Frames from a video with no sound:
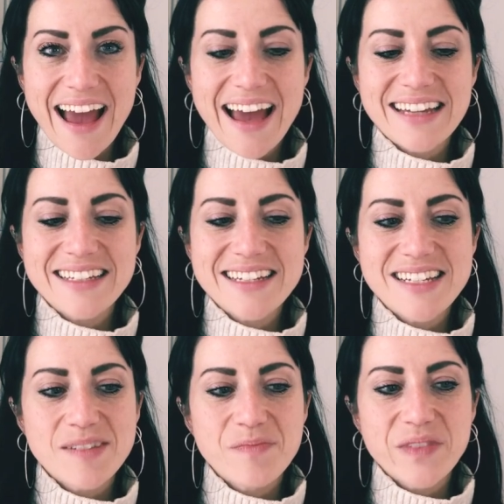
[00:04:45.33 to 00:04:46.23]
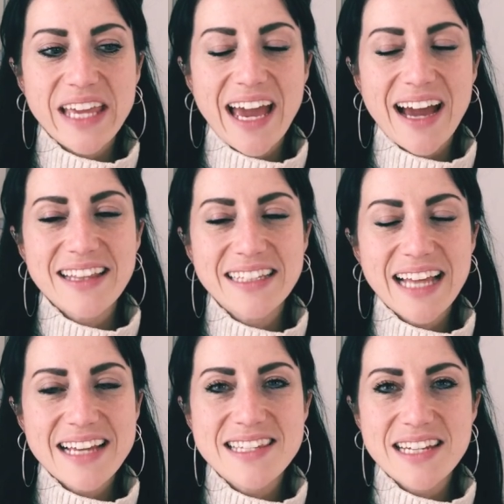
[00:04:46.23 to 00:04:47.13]
And yeah, I think
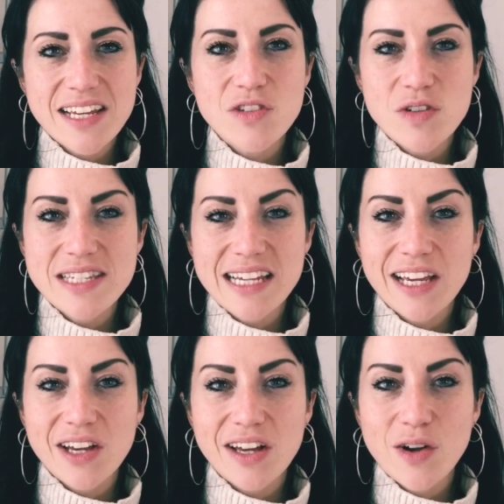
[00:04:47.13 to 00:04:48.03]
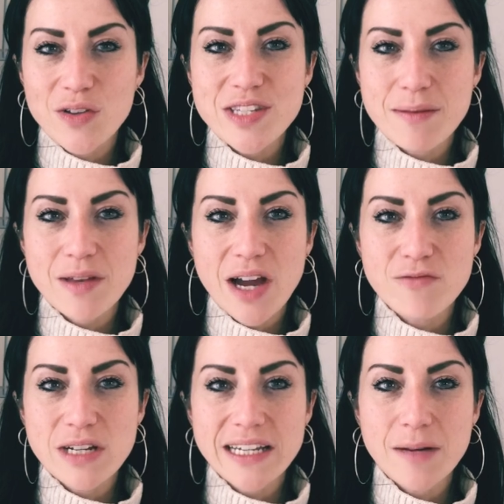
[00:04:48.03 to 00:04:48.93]
that's an interesting concept that
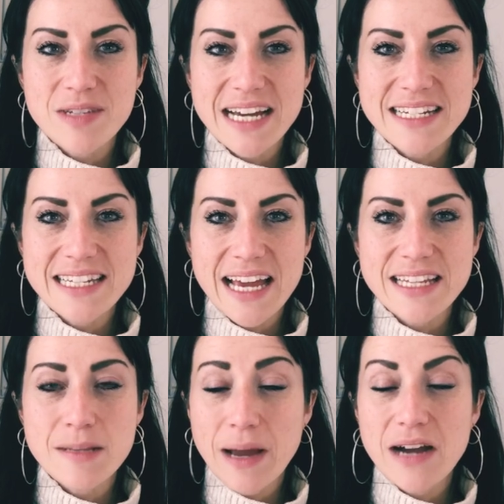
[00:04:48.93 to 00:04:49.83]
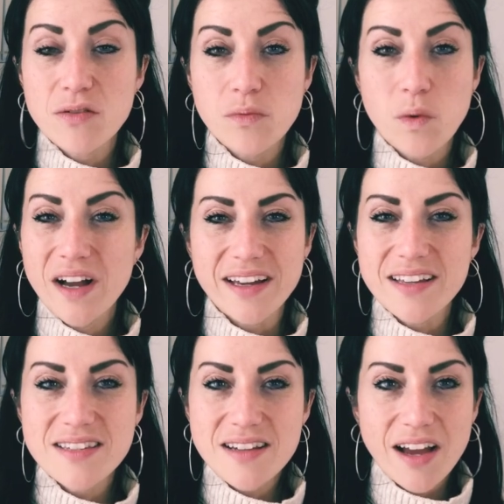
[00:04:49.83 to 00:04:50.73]
I've really come to understand, is the power of
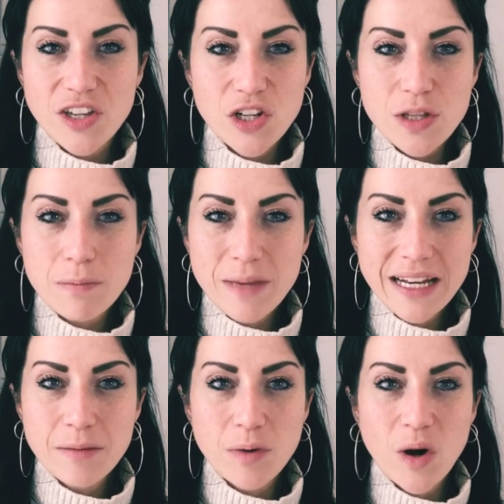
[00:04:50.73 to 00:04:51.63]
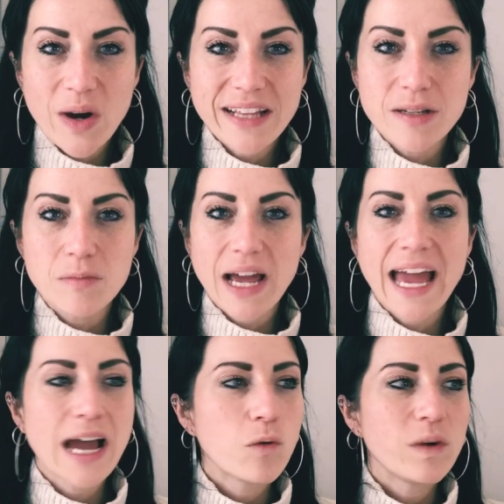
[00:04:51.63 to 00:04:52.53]
words, like, you know, the meaning behind them, like
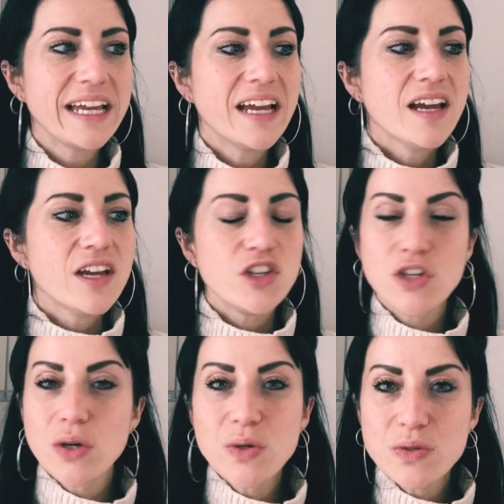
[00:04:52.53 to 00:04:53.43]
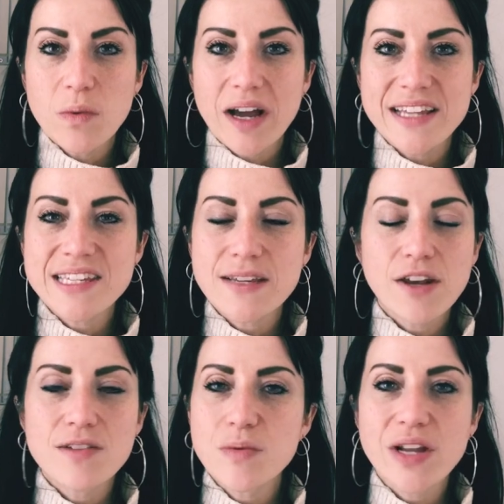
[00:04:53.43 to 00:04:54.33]
how we use words. And
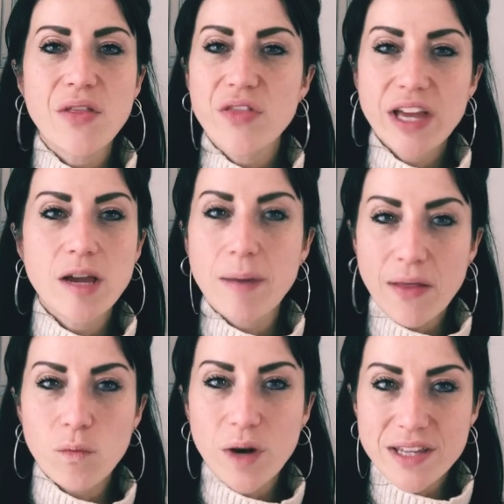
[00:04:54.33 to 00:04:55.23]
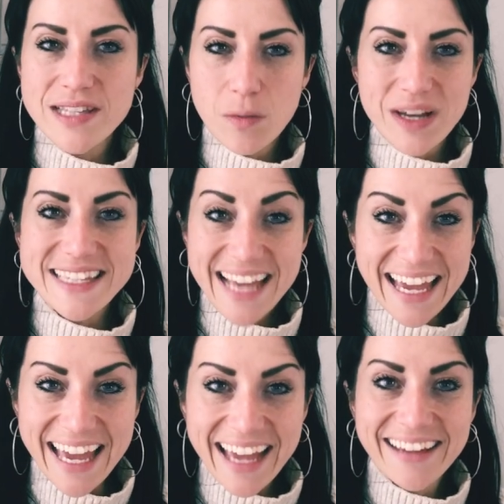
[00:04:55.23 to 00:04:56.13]
sometimes we don't think about the words that we're
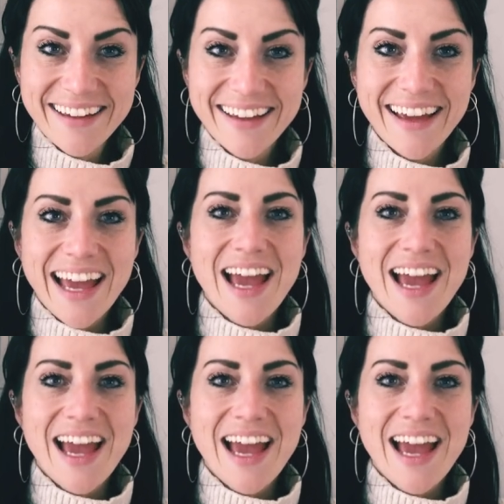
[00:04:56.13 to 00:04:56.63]
saying,